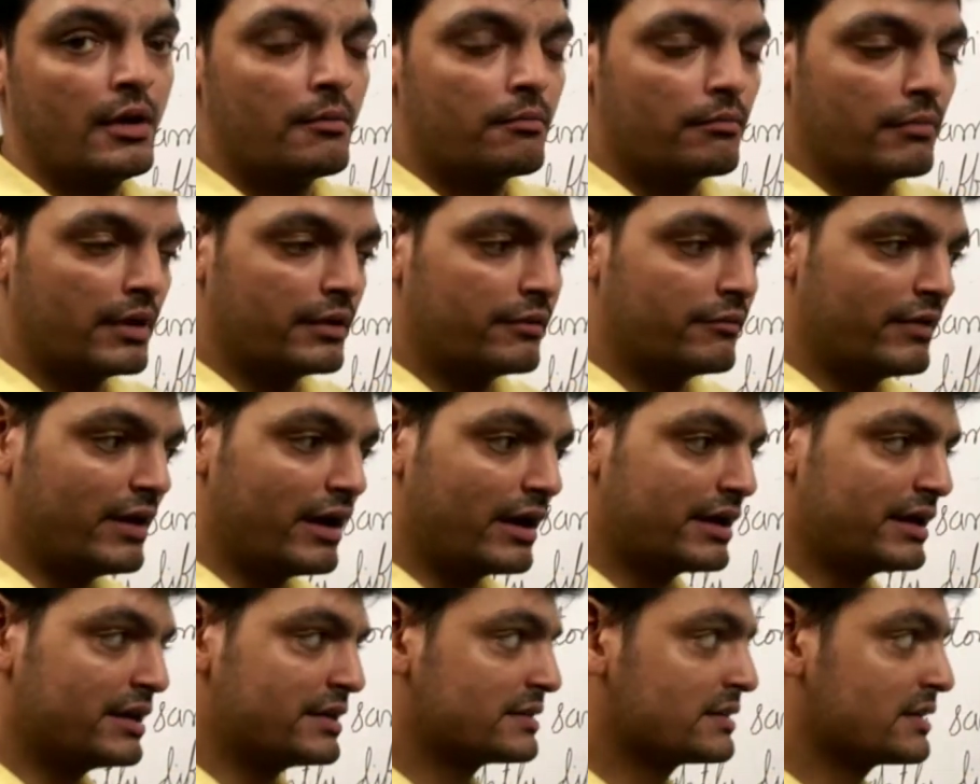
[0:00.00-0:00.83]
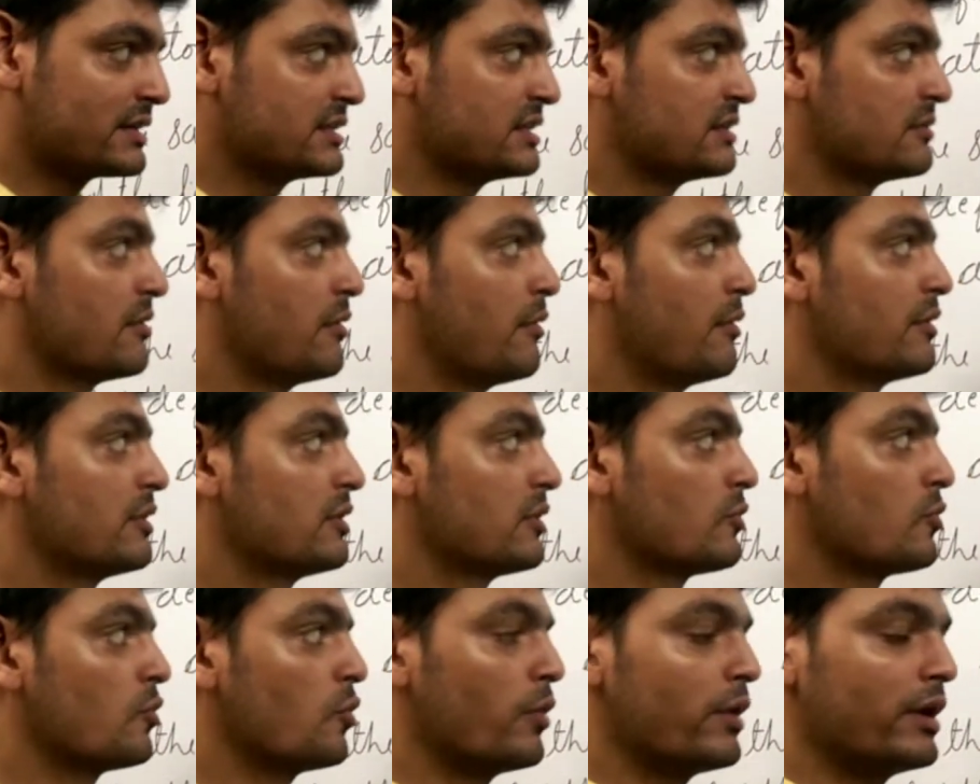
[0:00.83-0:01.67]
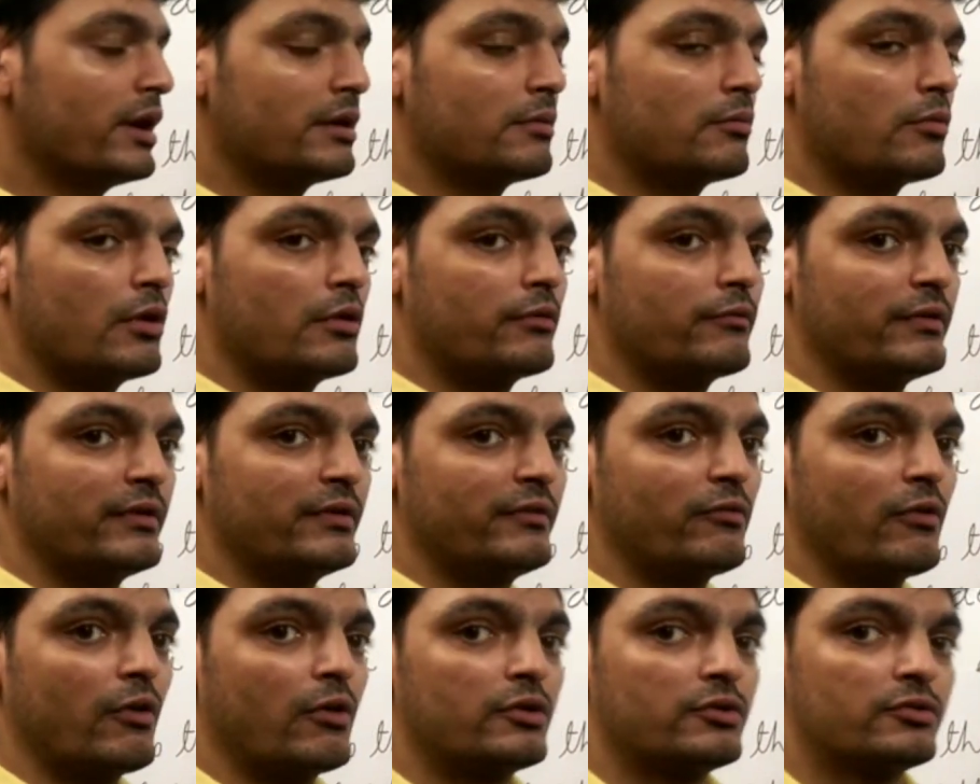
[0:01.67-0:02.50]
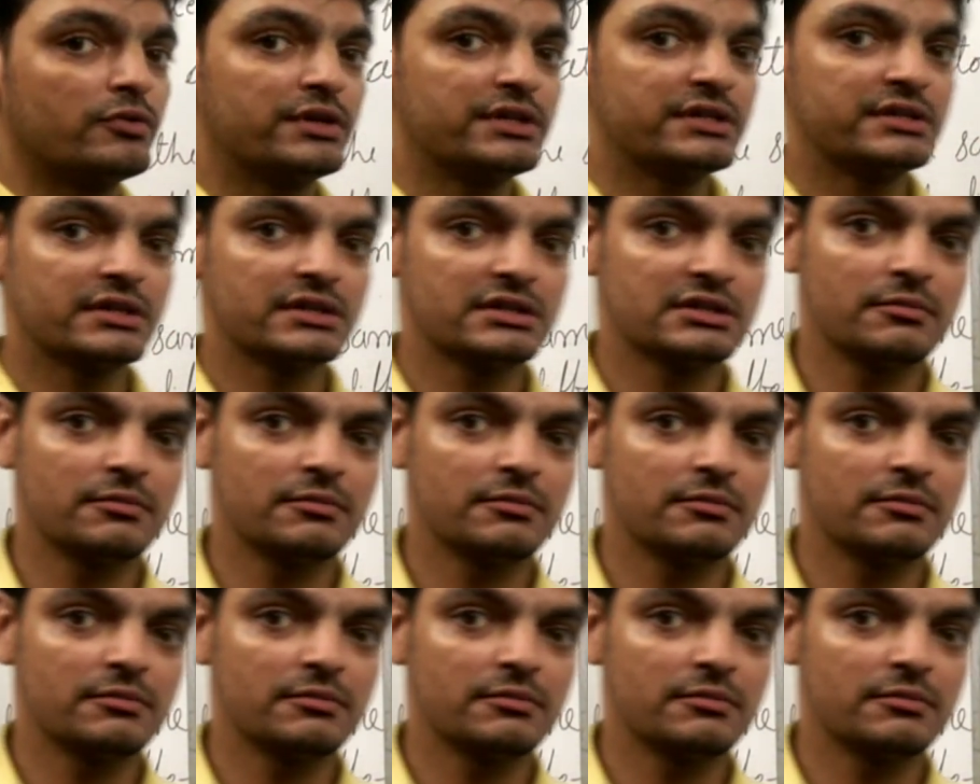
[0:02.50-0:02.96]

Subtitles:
But we are discussing about the covalent bond, we want to discuss